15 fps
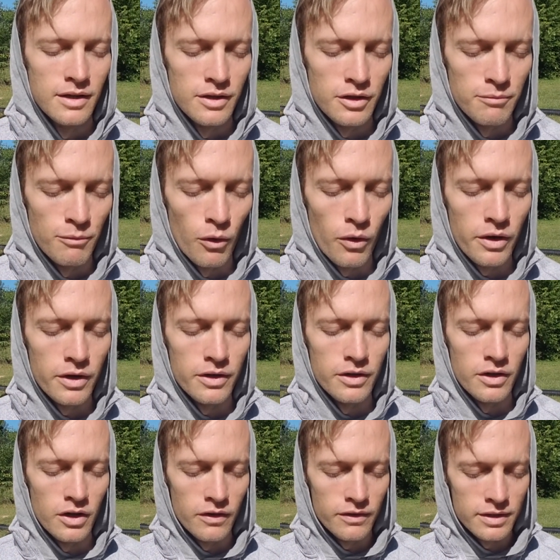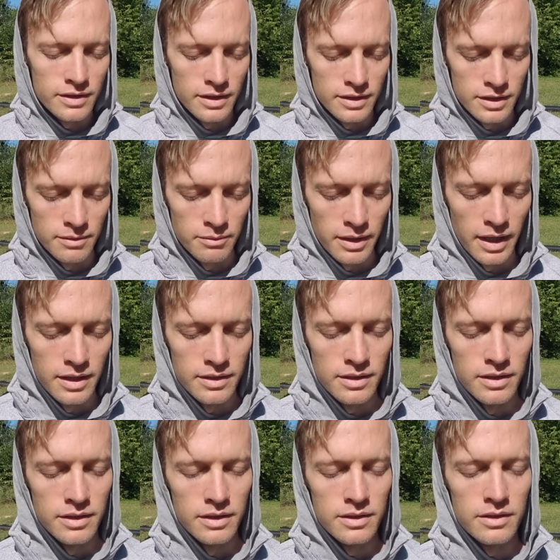the more your nervous system tends to
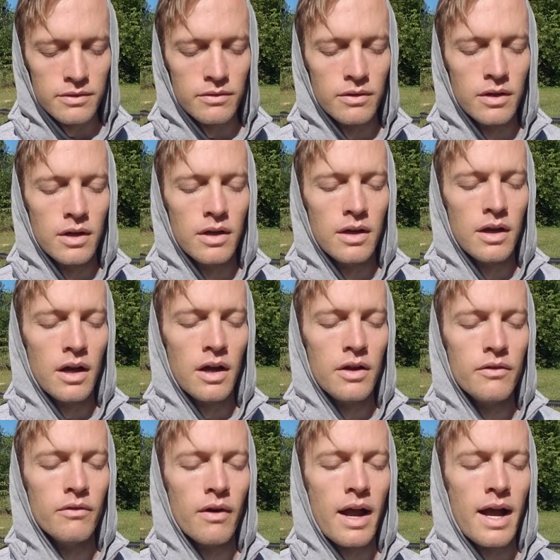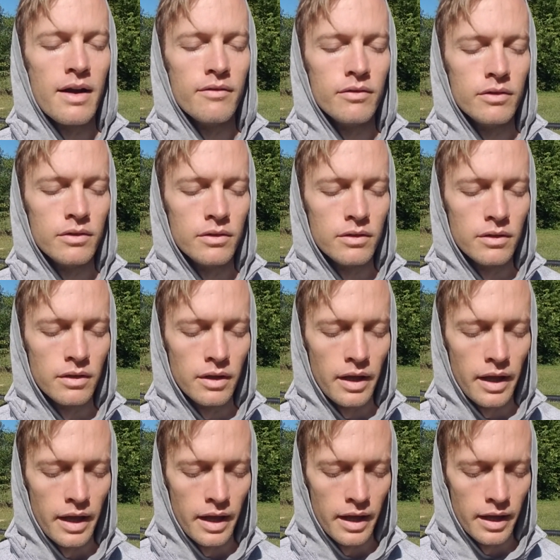just unravel
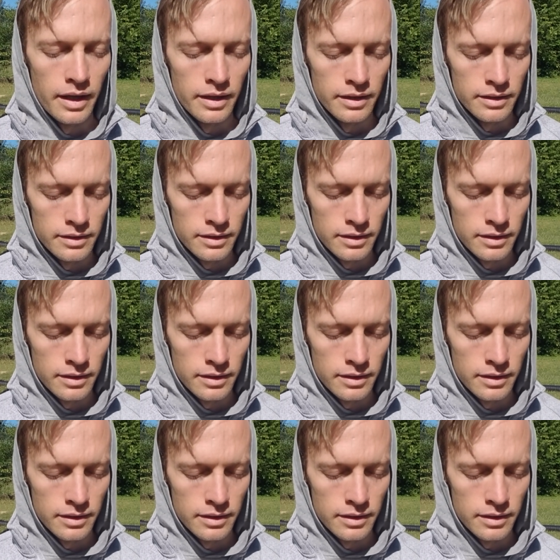and